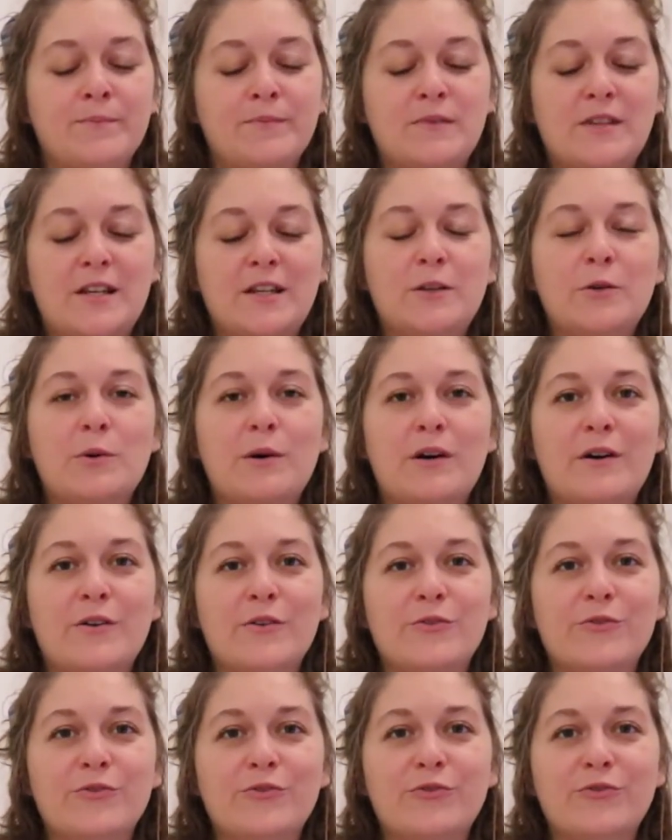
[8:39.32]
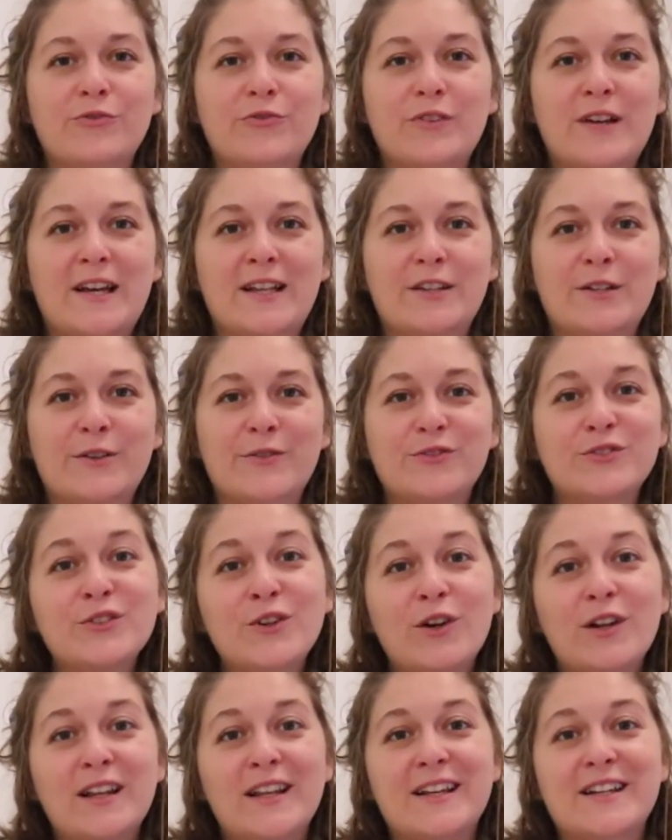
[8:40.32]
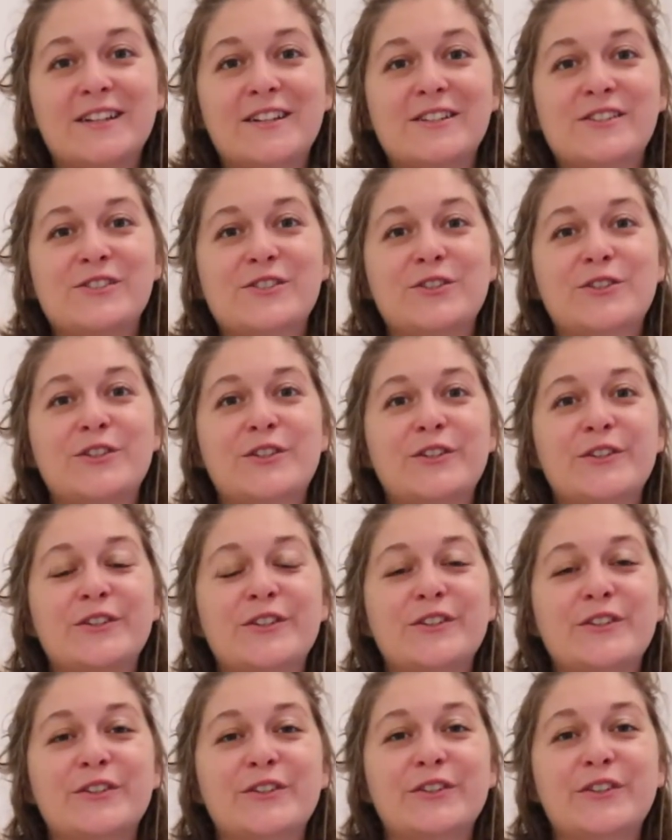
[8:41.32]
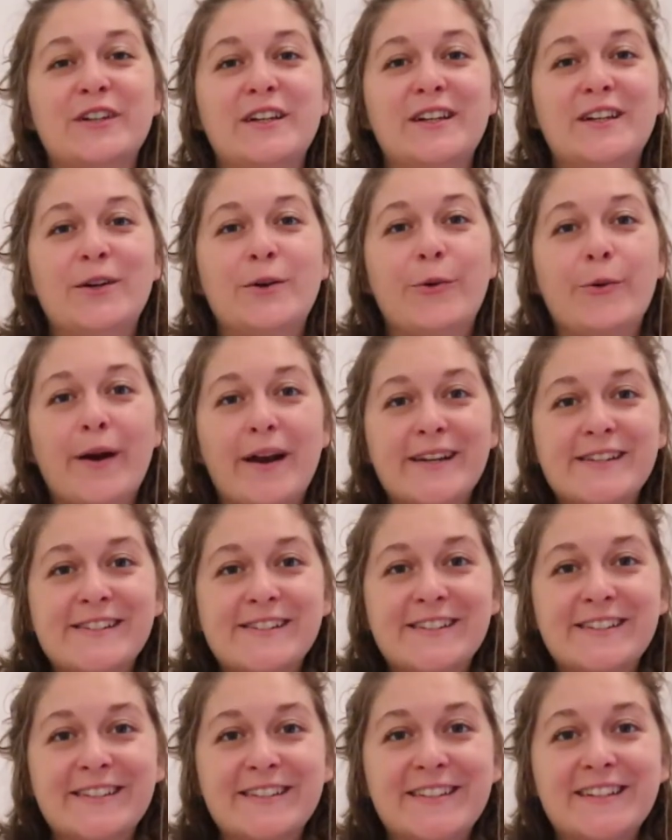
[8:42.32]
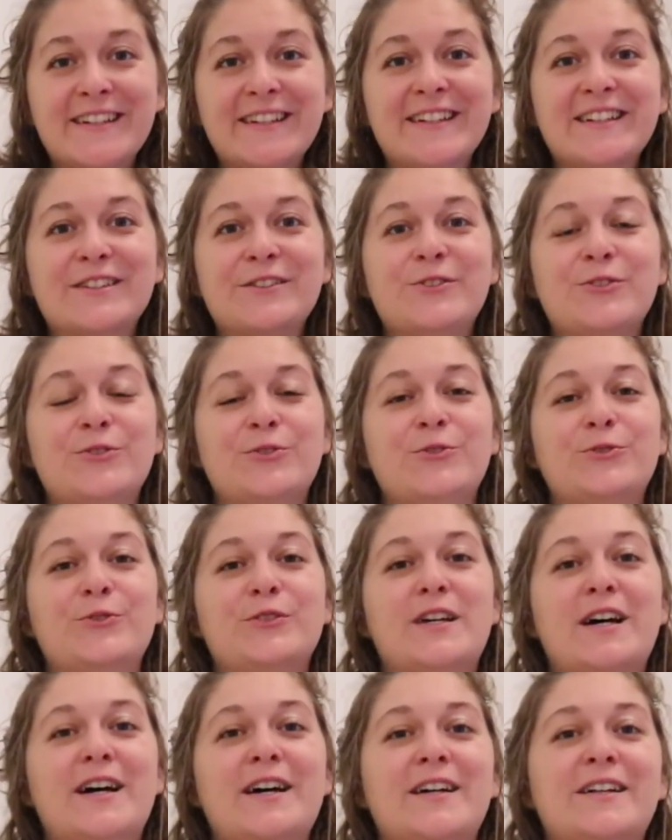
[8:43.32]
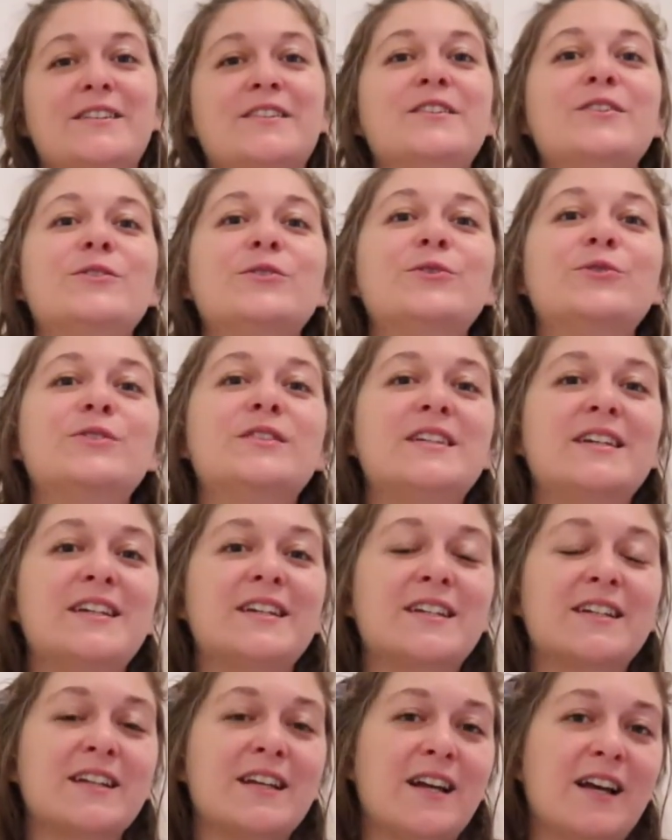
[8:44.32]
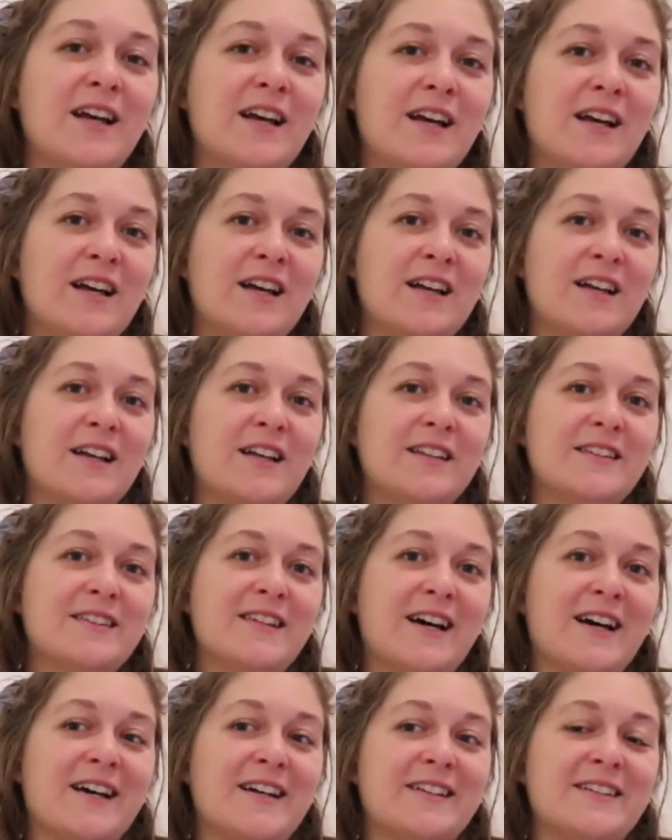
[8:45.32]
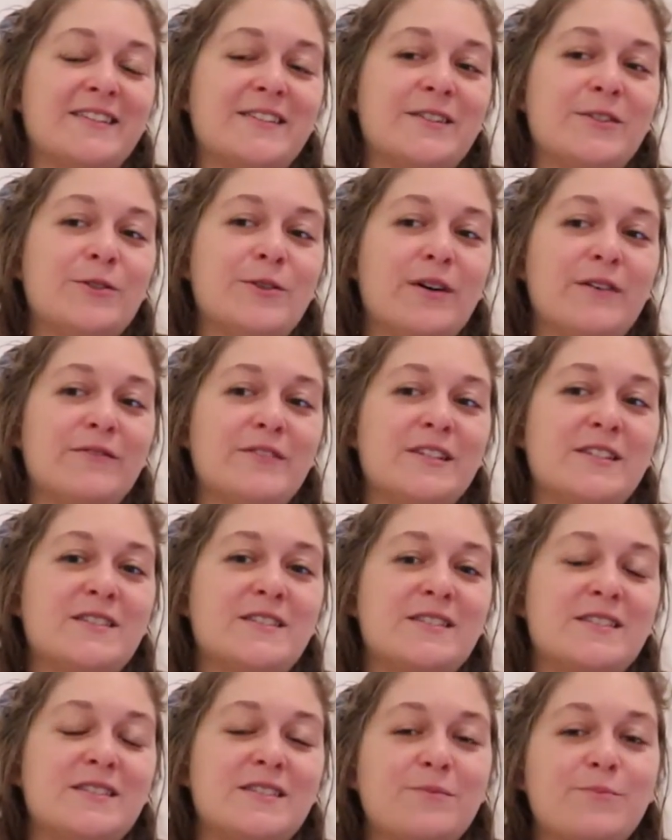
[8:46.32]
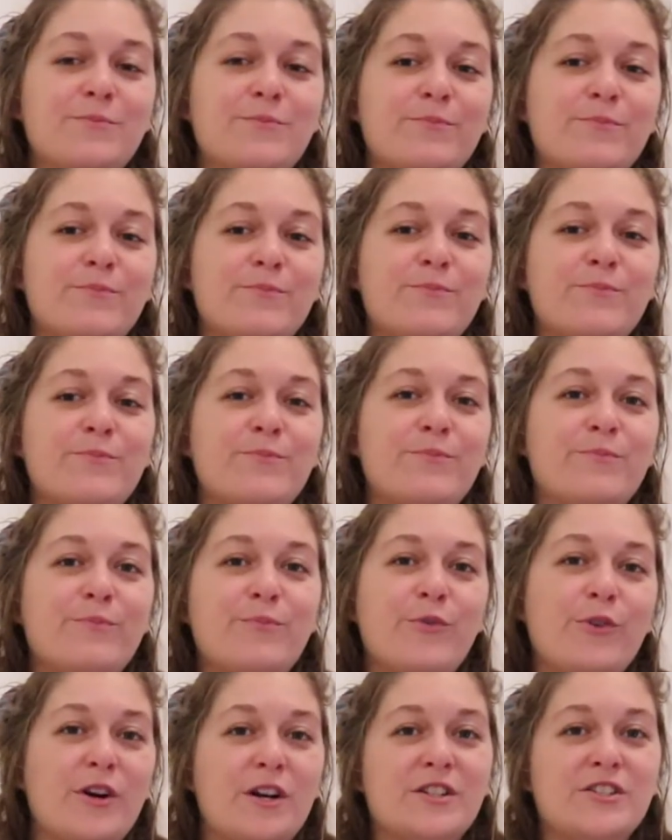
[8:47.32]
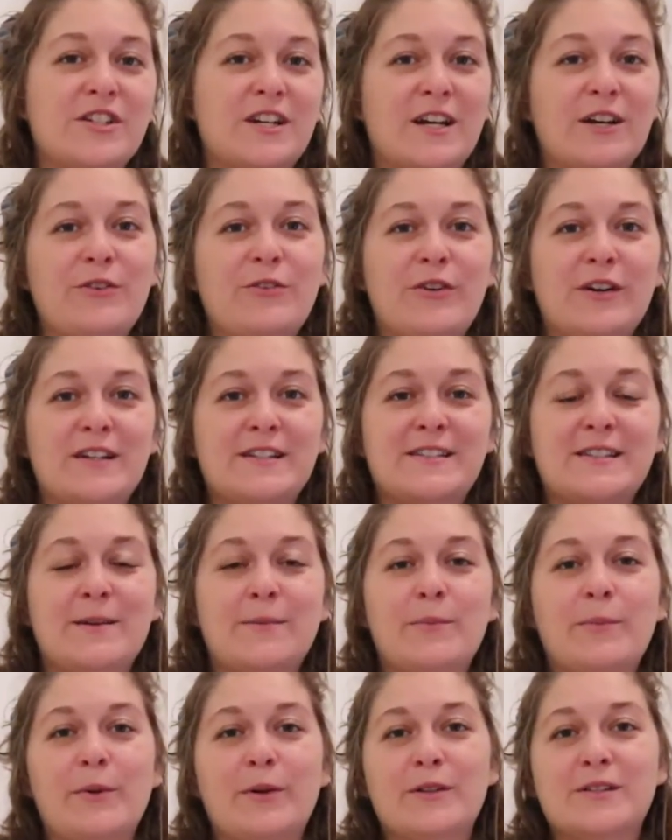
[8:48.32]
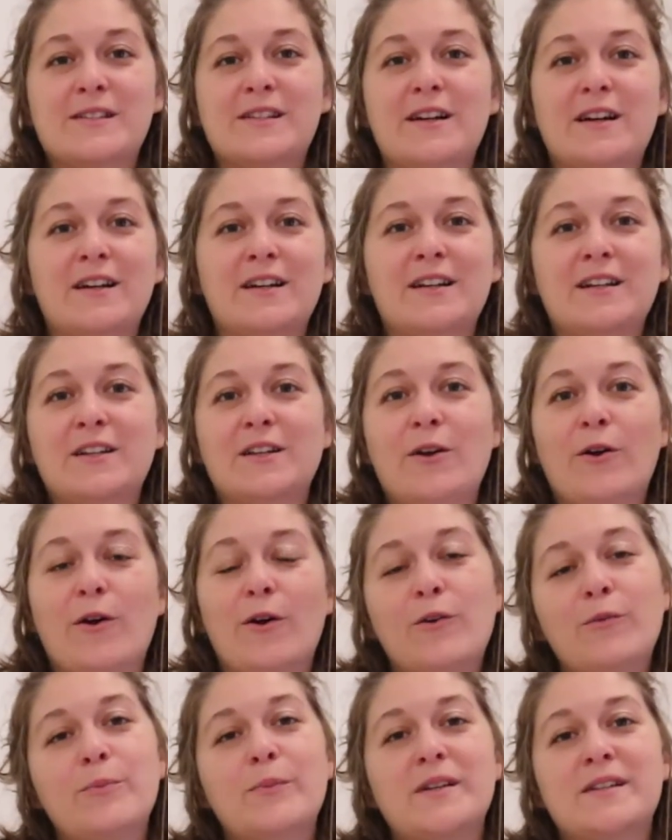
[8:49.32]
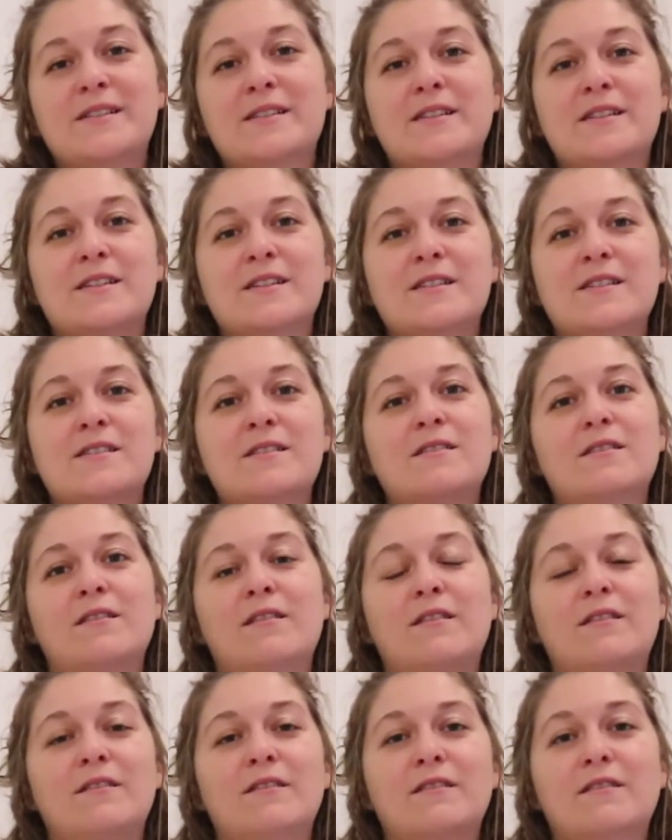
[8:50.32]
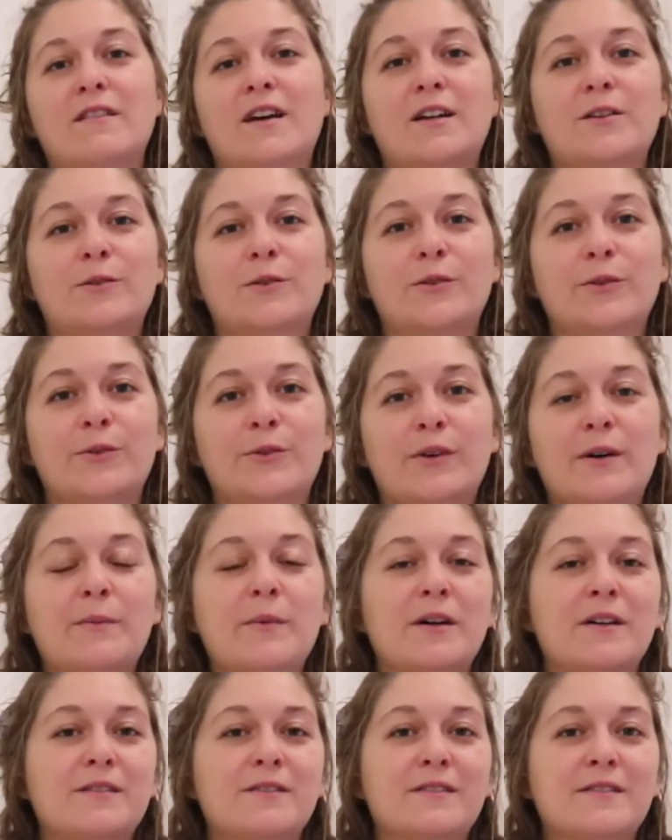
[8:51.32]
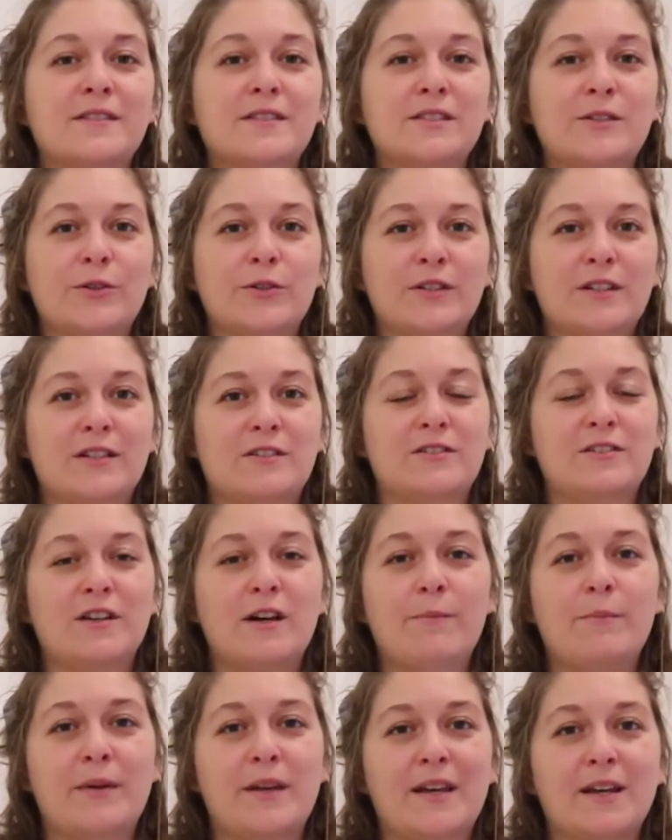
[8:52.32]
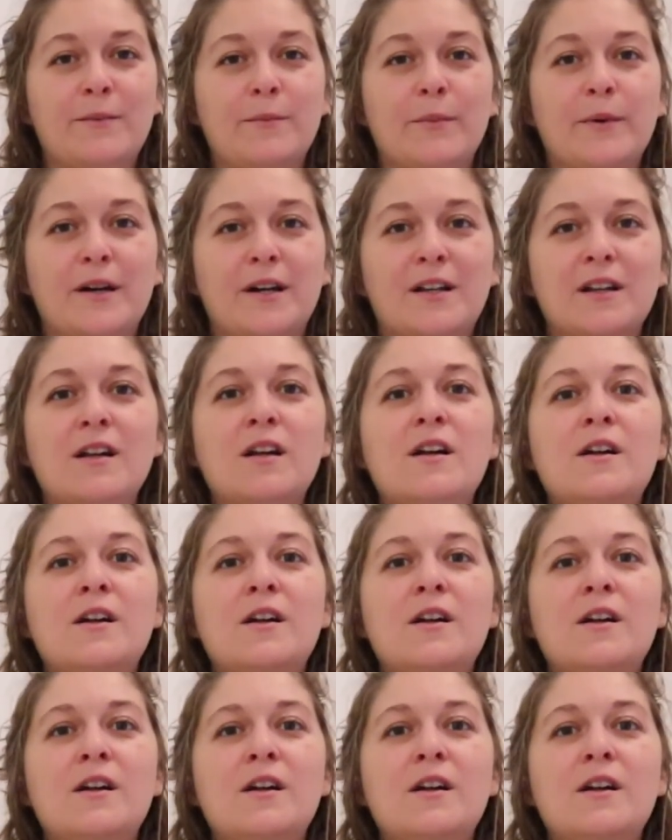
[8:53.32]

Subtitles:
think you have enough knowledge or the right skill to do that. You think that you have this project, for example, starting your own business, I don't know, about a certain topic, but